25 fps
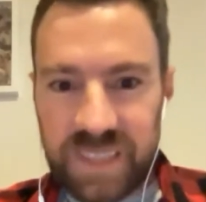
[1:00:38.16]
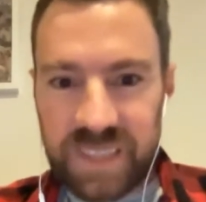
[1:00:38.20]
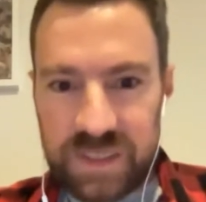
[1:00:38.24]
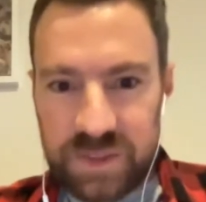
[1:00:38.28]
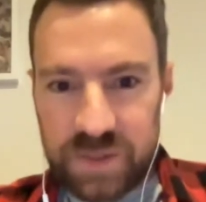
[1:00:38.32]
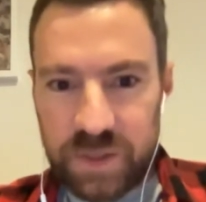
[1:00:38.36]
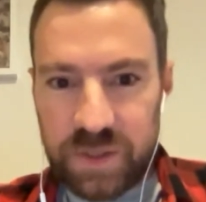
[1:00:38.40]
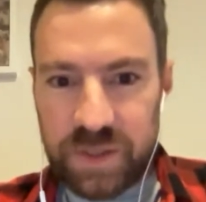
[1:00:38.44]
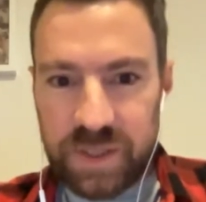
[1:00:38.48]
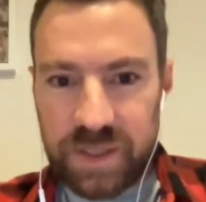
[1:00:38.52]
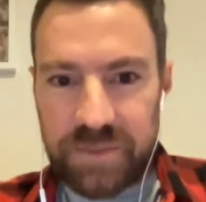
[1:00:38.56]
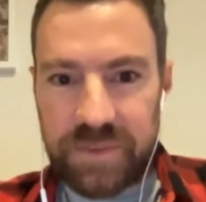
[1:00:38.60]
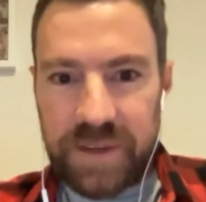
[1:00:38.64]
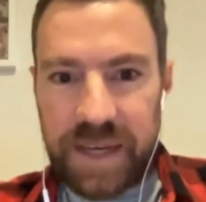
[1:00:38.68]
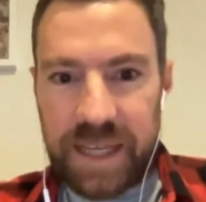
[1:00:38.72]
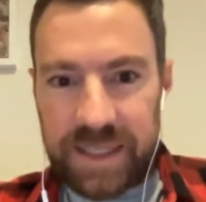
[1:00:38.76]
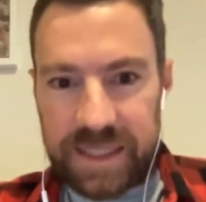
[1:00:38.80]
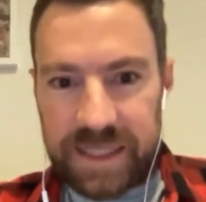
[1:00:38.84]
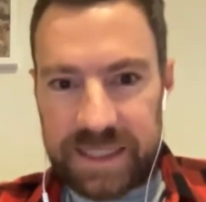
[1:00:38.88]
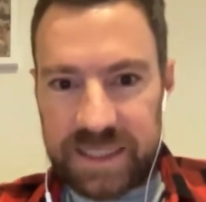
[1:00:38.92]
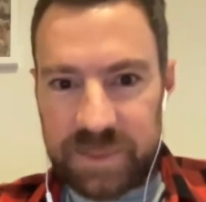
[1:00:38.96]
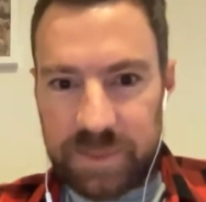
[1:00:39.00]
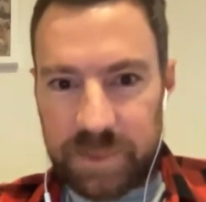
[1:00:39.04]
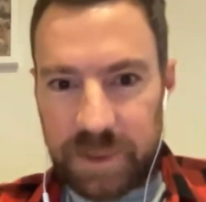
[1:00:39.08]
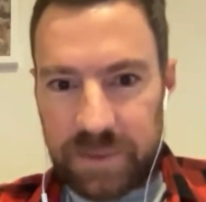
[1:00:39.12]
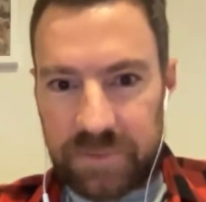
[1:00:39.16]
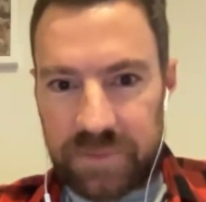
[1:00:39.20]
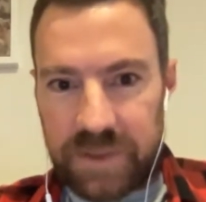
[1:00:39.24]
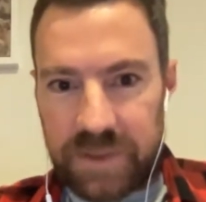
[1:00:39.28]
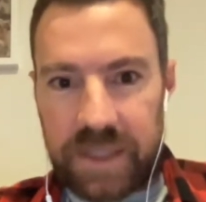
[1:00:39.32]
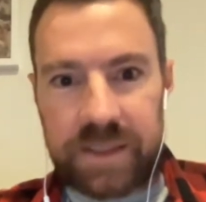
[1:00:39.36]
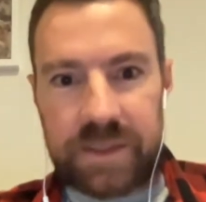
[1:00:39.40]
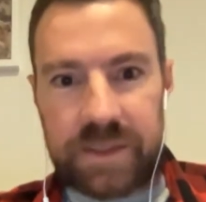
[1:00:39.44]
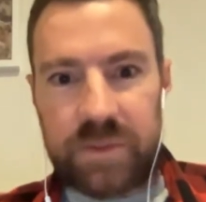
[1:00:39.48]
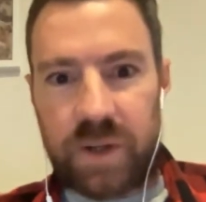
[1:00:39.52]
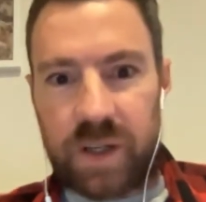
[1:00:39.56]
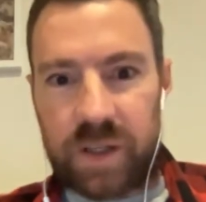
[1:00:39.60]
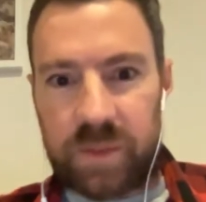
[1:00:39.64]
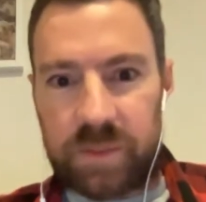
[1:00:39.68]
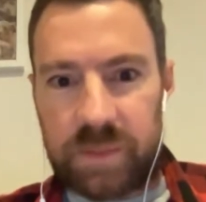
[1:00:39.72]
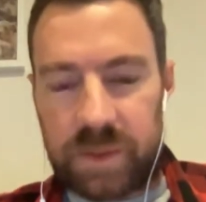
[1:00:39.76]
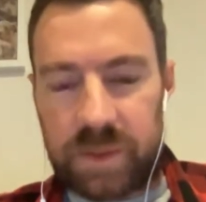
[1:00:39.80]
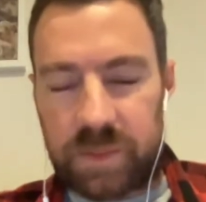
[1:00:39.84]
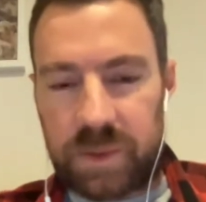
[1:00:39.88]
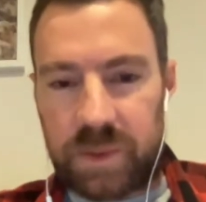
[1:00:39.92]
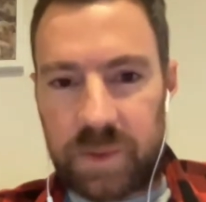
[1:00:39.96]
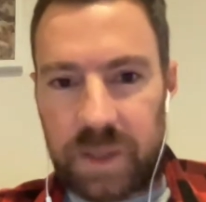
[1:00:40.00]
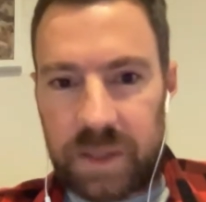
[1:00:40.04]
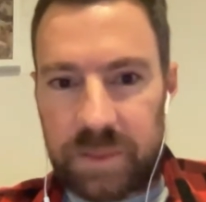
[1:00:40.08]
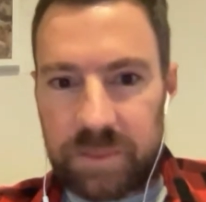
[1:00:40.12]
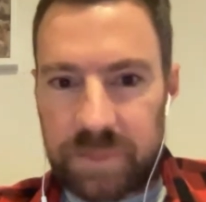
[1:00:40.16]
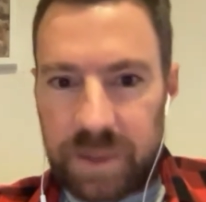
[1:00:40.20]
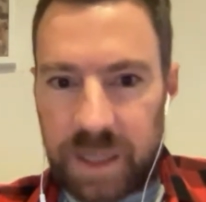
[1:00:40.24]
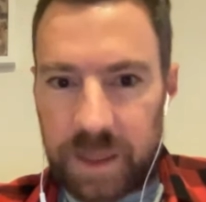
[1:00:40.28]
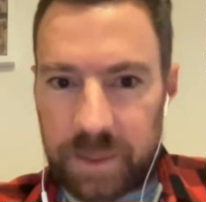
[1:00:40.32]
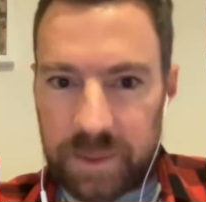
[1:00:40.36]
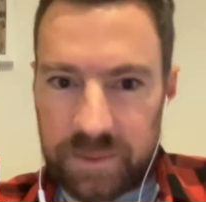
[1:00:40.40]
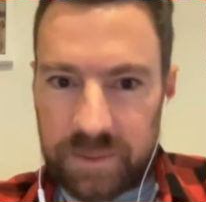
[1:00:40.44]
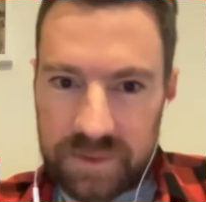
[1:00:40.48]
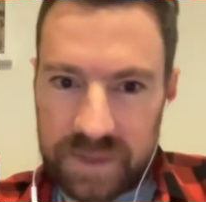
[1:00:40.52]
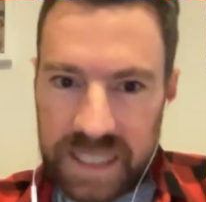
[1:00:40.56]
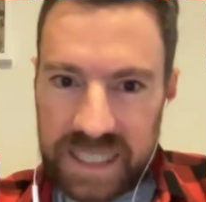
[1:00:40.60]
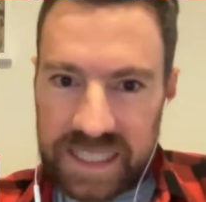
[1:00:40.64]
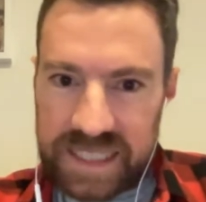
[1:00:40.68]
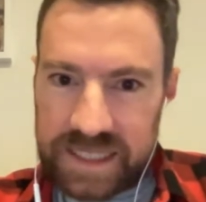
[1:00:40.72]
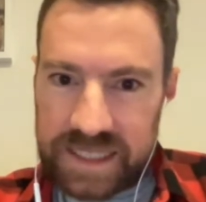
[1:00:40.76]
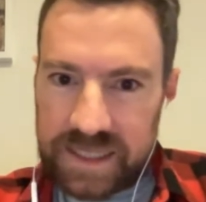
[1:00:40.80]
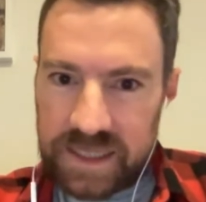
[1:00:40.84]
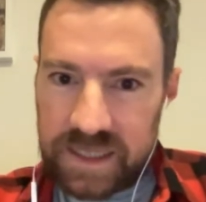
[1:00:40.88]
Two to the valley, you spelled valley wrong, but we won't blame him for that.